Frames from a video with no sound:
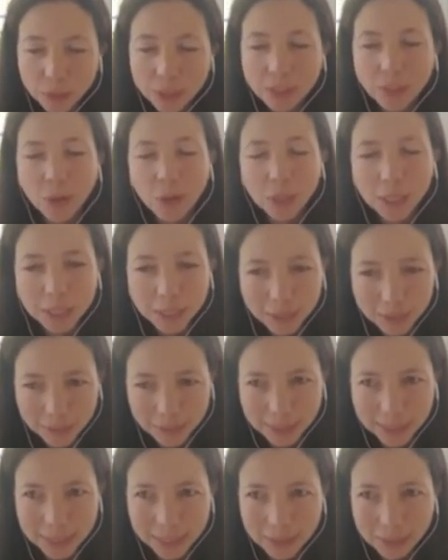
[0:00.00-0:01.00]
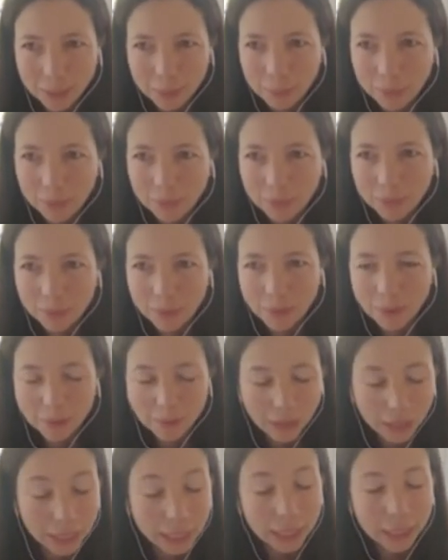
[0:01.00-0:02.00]
We're starting to see some of
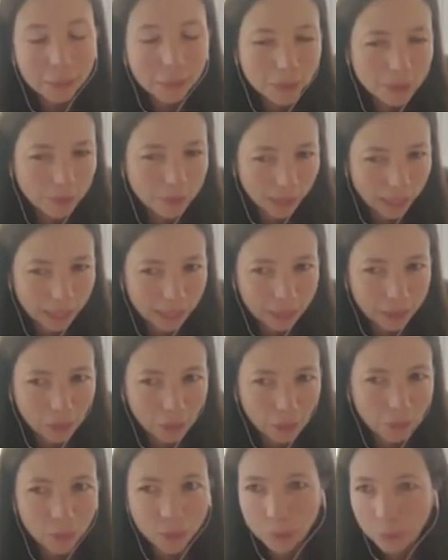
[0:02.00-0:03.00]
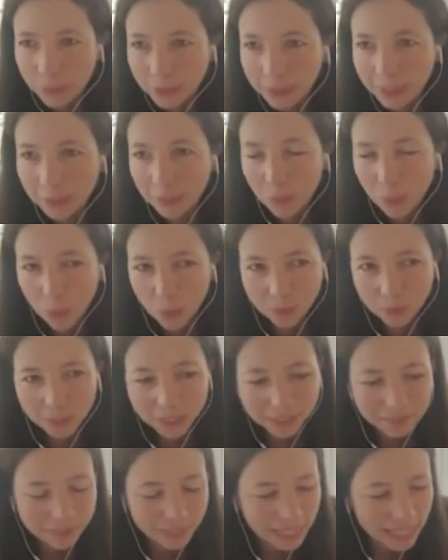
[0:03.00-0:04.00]
a glimpse of that, and hopefully we'll see more
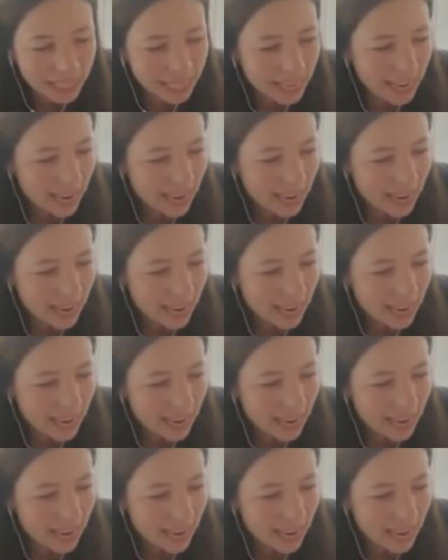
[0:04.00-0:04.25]
of it.